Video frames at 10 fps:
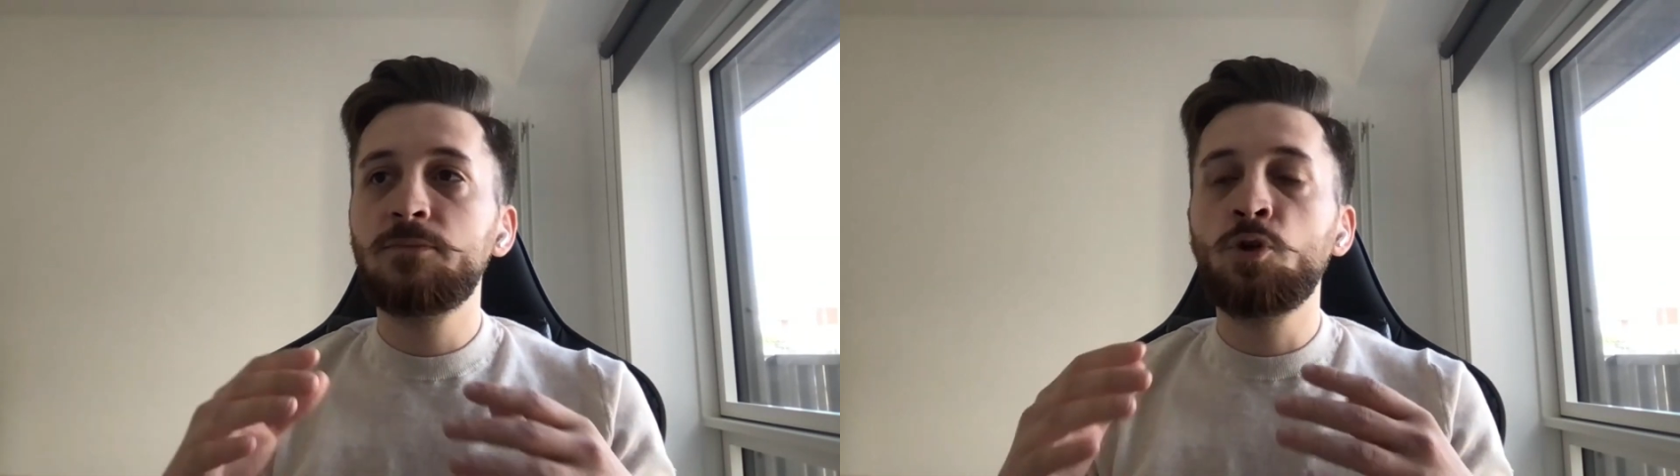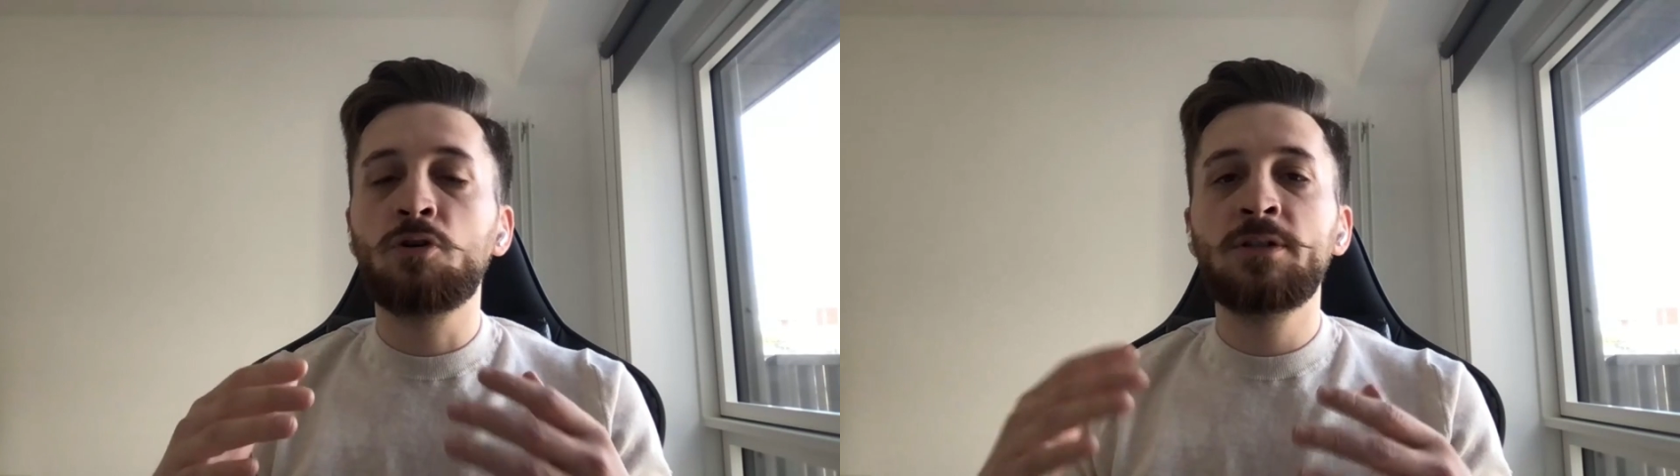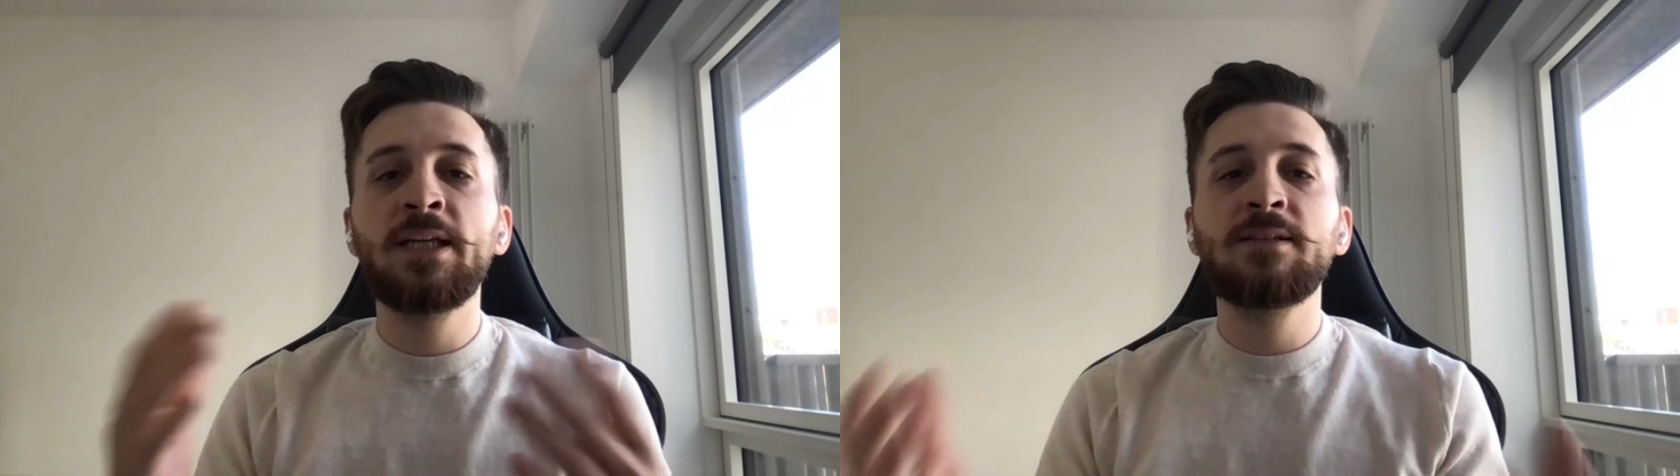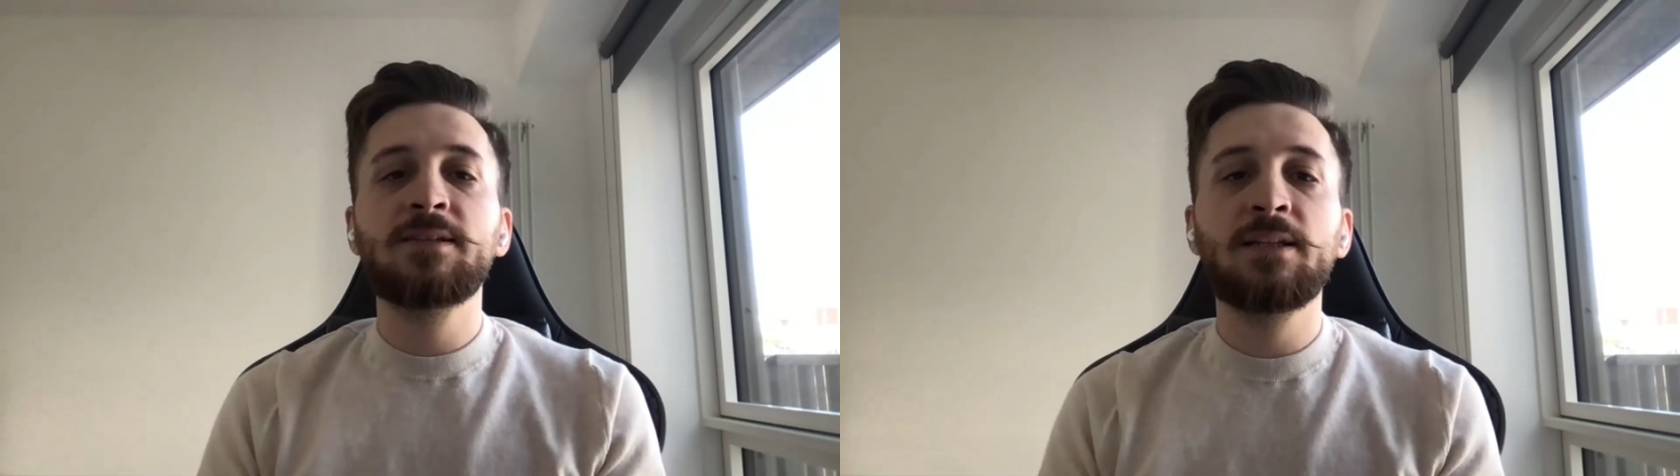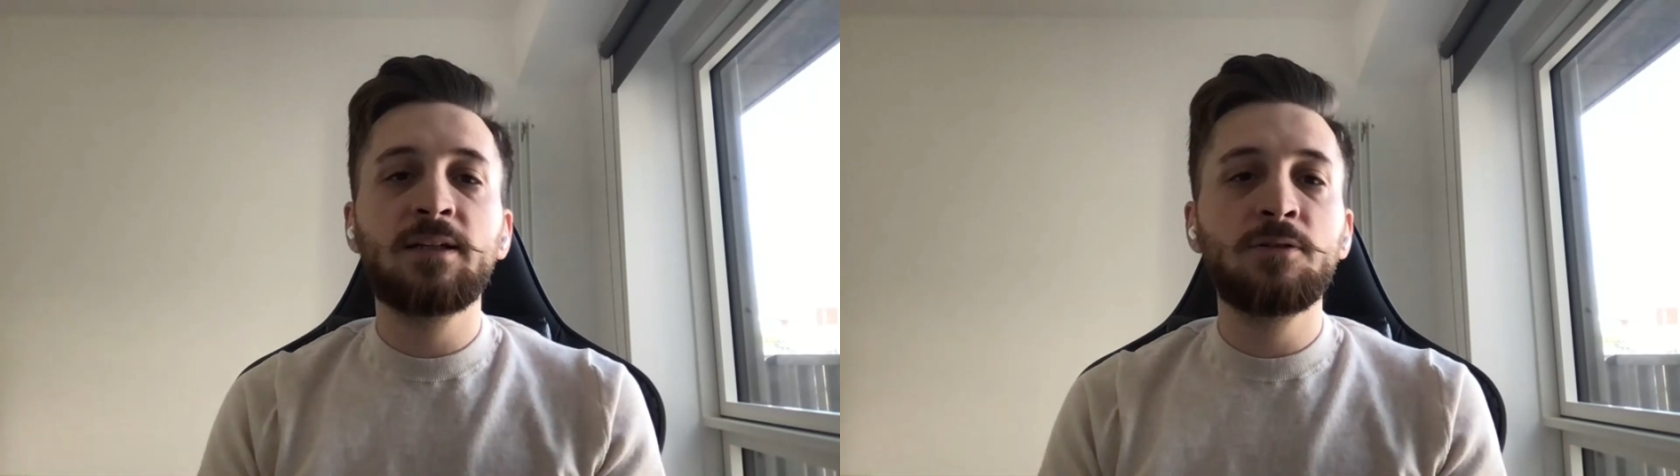your real
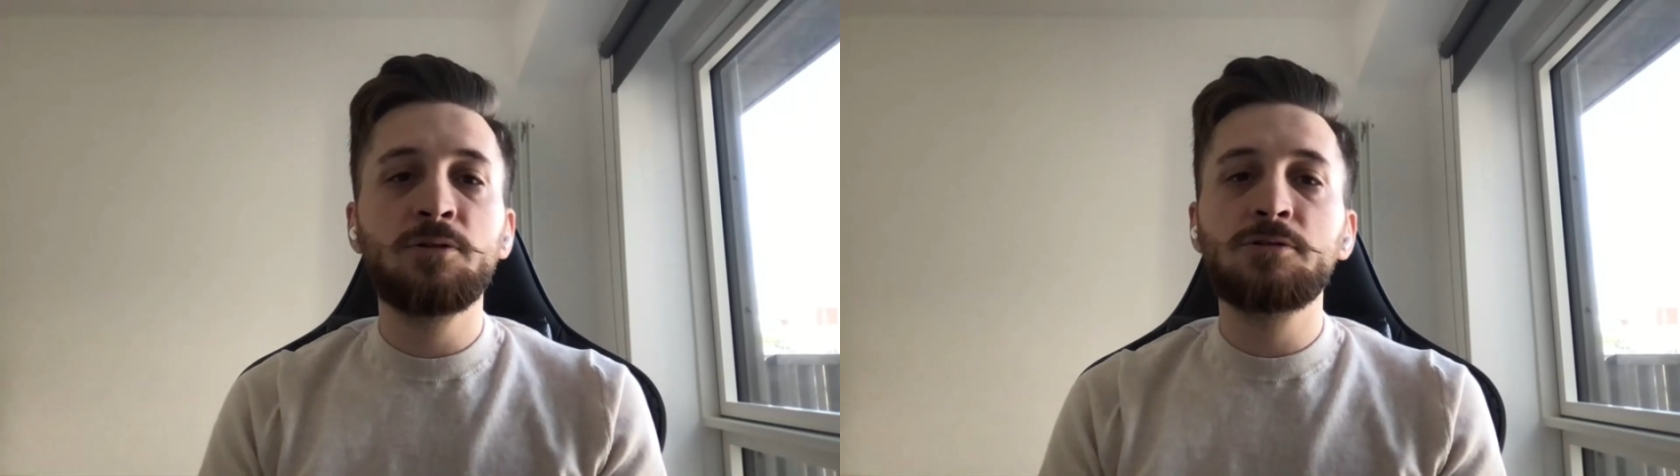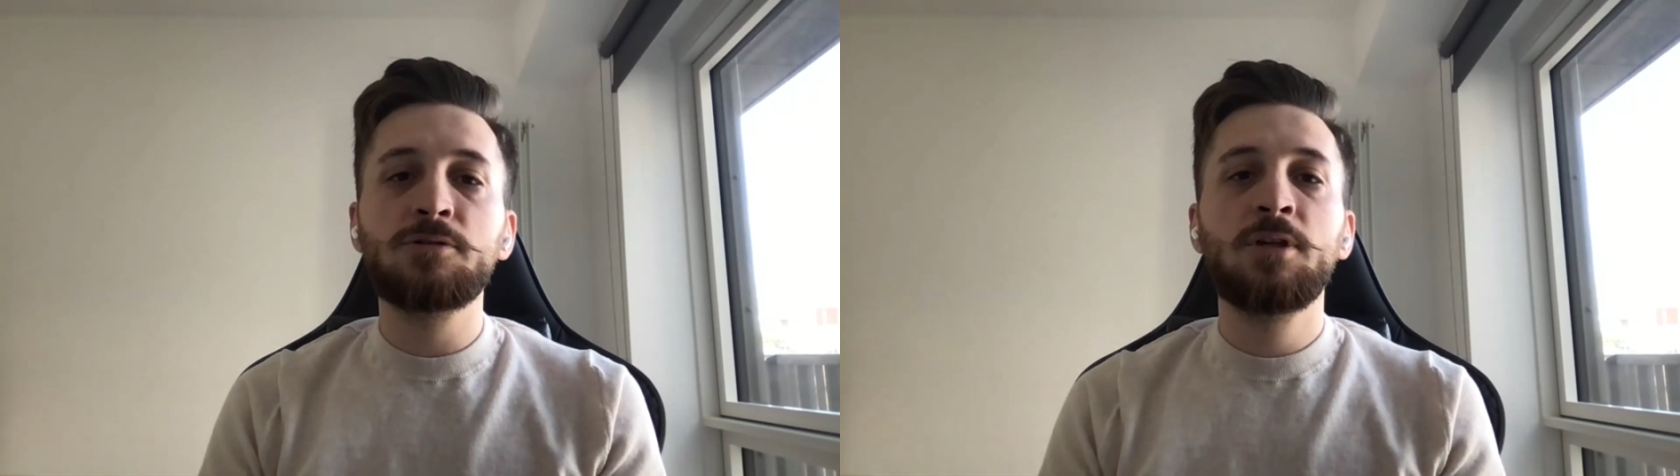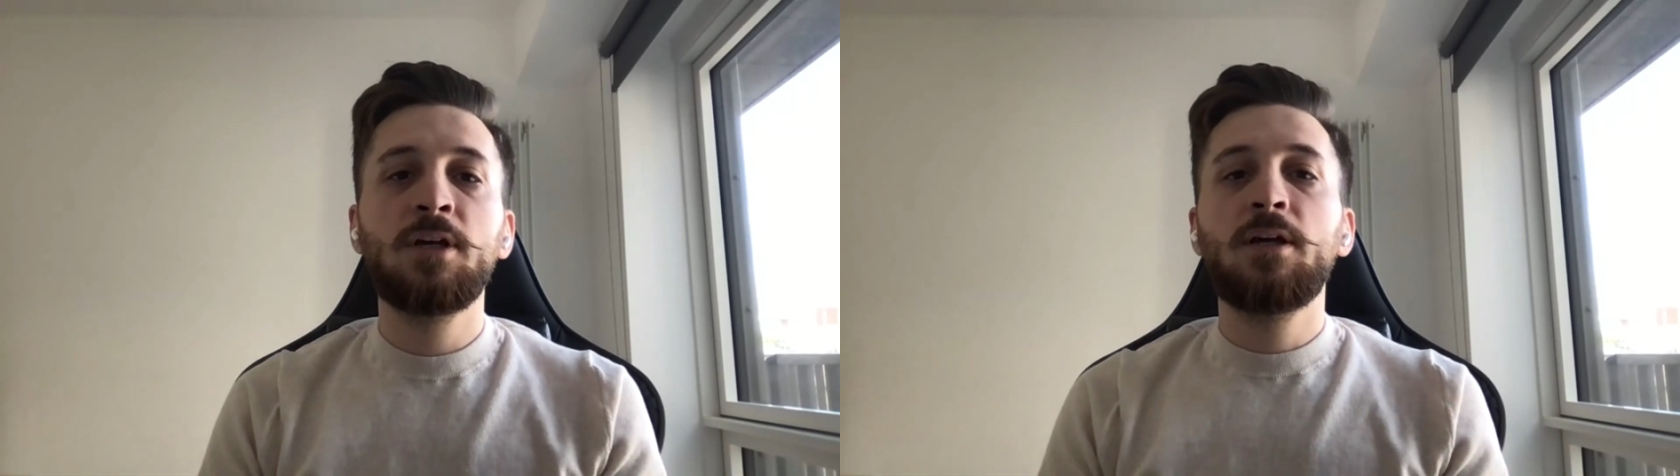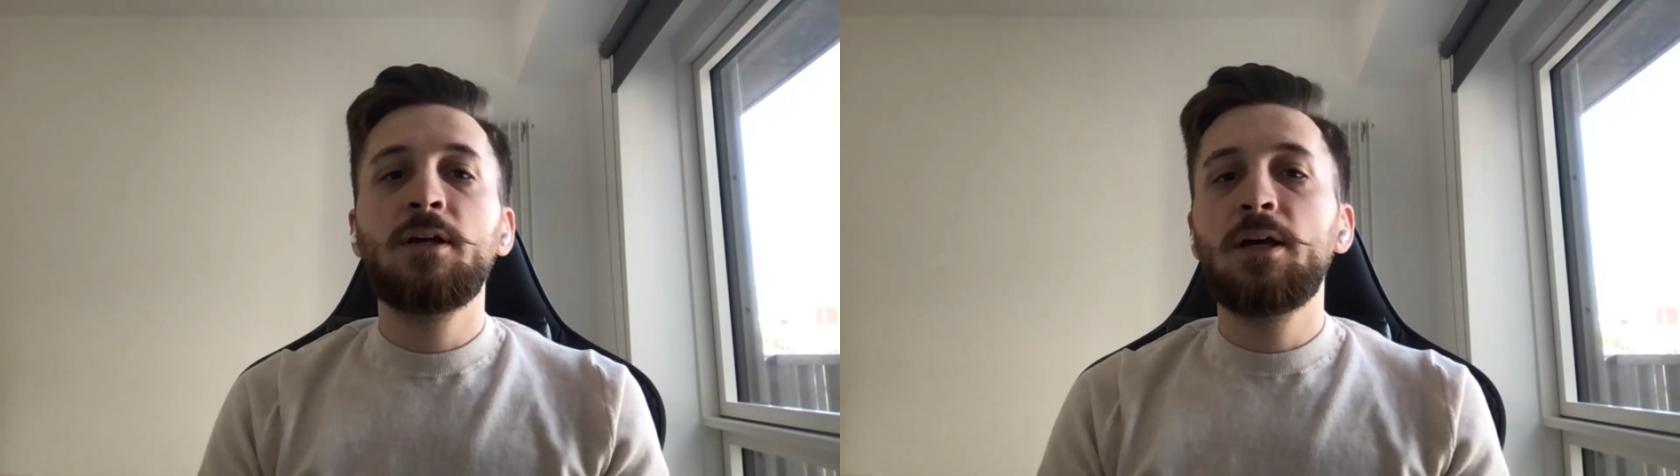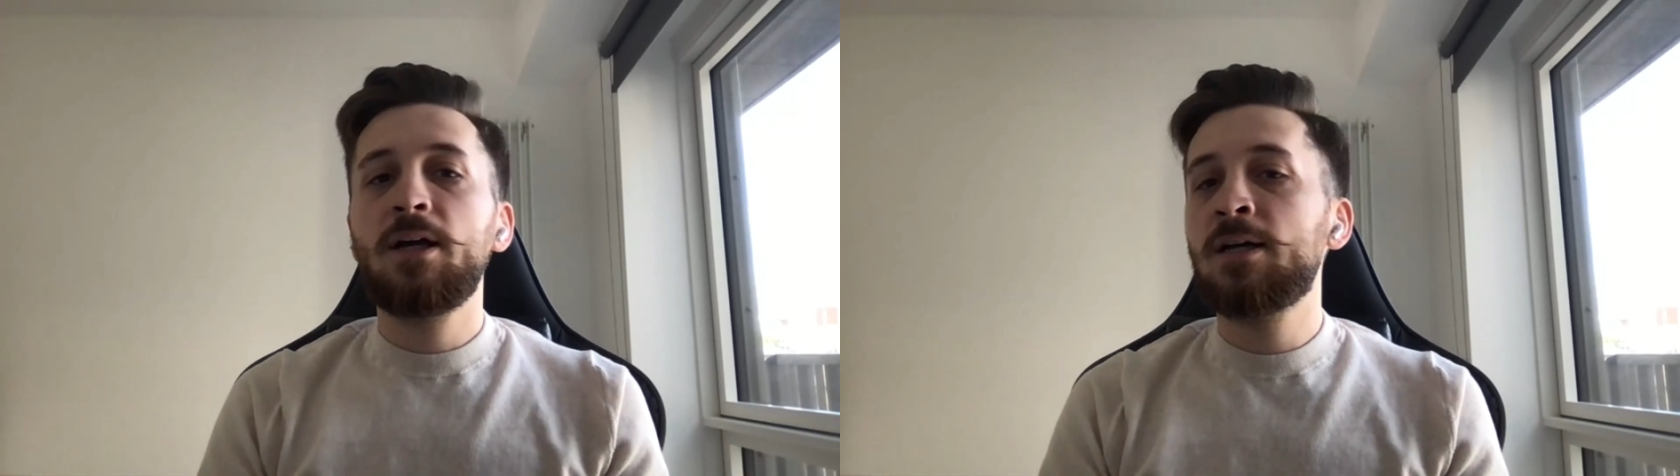scenarios,
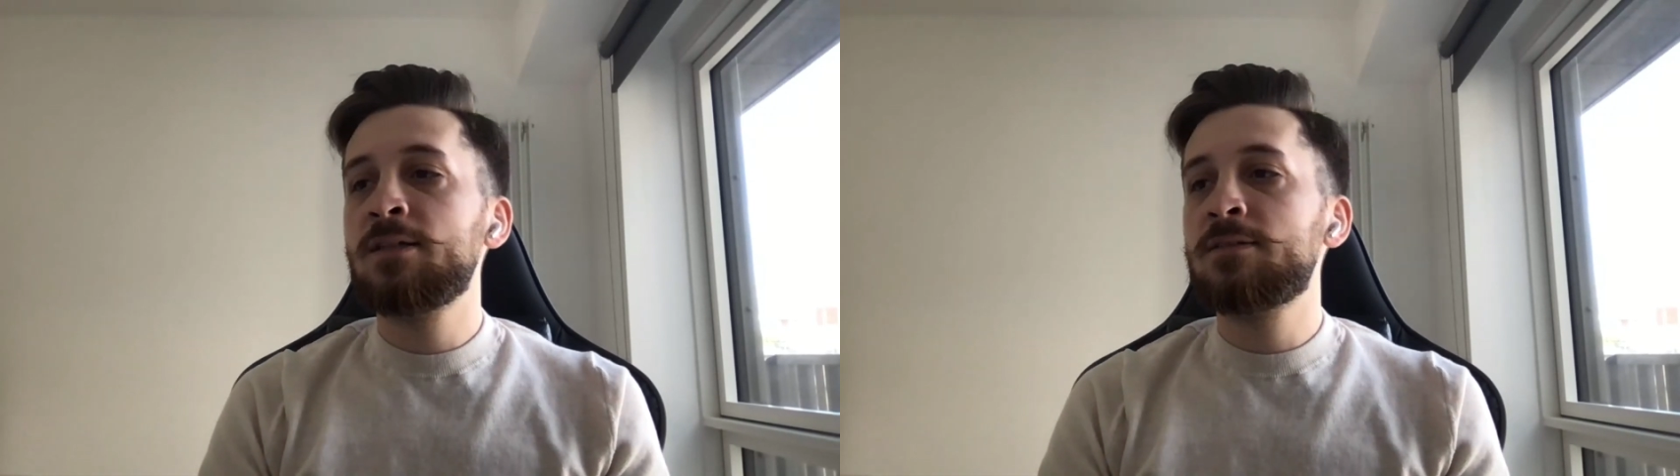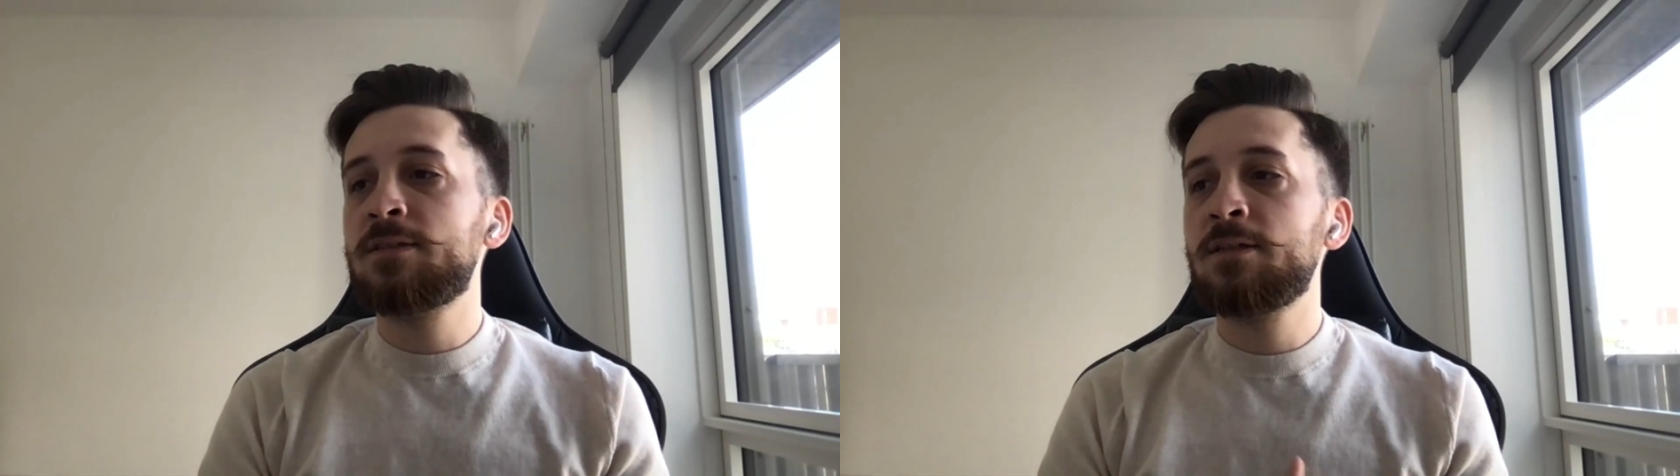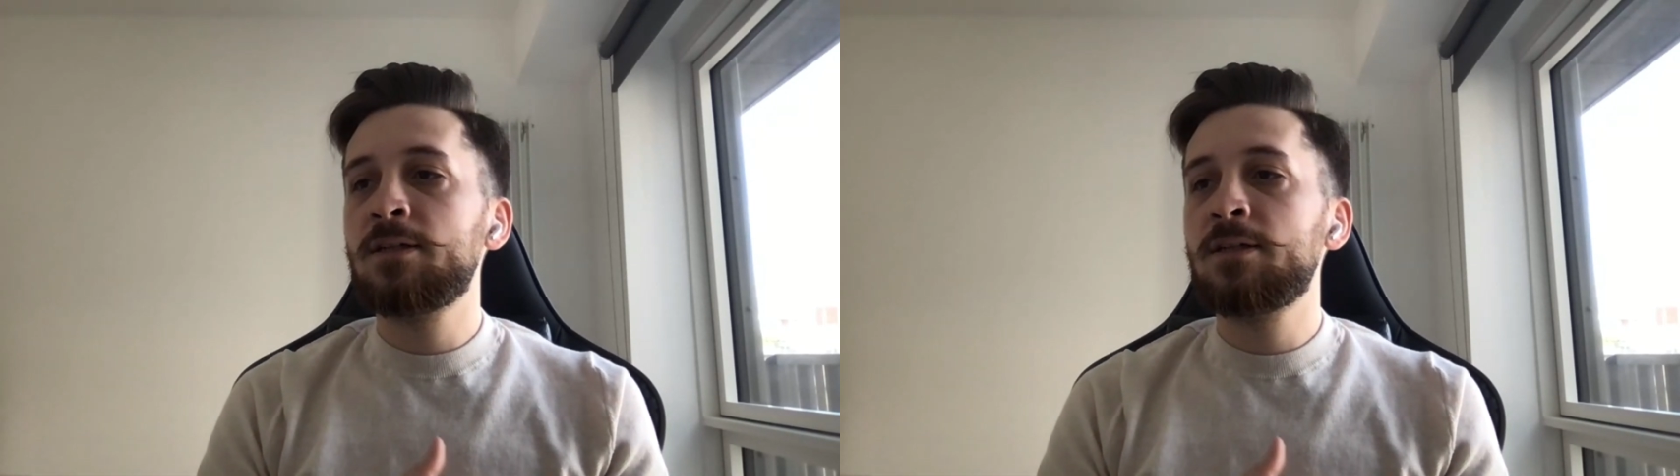and